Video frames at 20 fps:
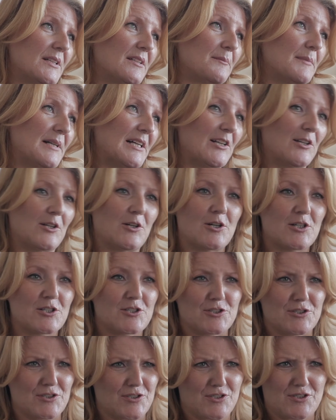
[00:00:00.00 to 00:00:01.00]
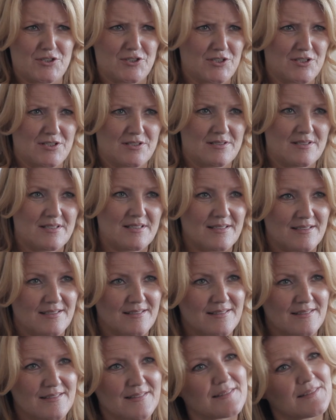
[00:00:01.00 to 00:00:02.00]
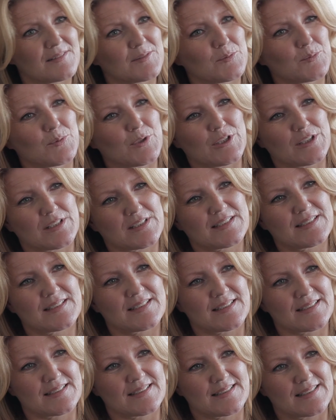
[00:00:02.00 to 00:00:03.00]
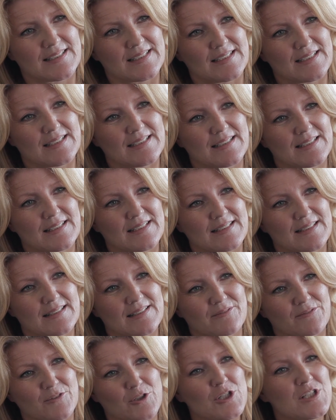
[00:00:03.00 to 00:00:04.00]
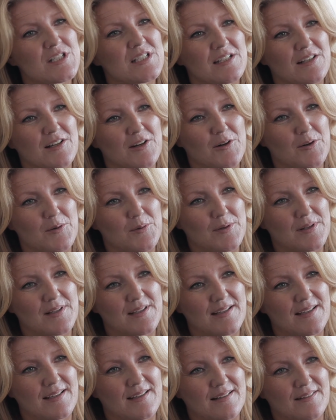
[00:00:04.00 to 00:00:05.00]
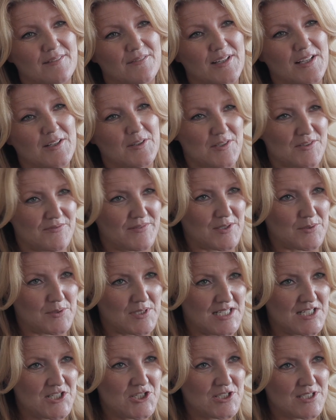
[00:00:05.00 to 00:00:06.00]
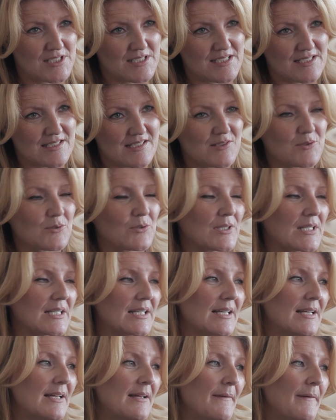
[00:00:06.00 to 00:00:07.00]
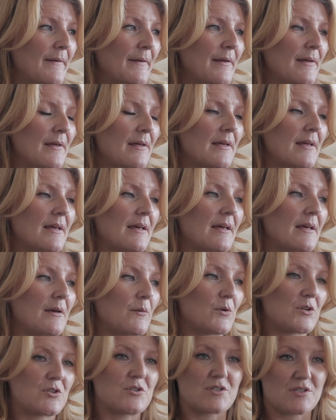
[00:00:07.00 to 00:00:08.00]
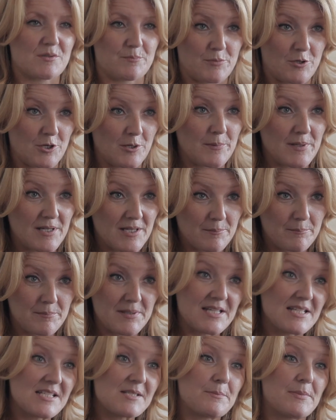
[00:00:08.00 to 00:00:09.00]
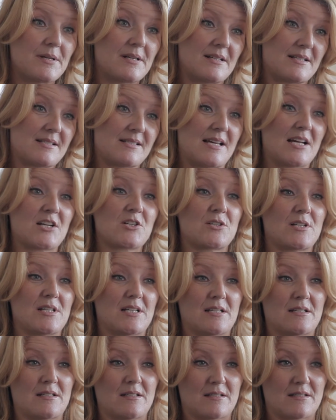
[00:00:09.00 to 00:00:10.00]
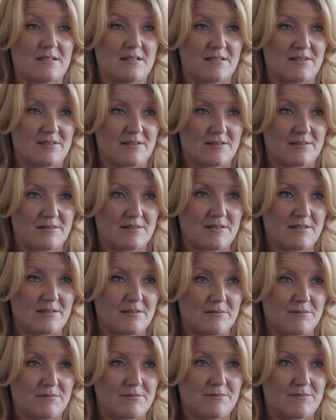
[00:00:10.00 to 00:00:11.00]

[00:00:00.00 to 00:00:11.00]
of my largest works is Vertigo at Vanos Foundation in Skåne, which is a permanent piece, but it's actually a